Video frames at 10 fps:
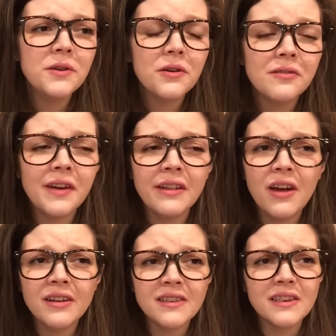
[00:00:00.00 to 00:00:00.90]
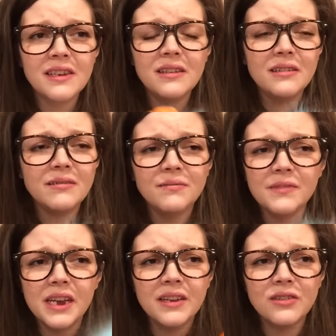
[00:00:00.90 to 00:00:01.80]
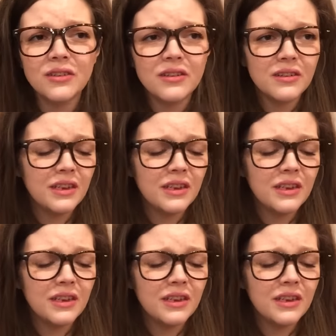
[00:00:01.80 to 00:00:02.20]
know if I lost it and I can look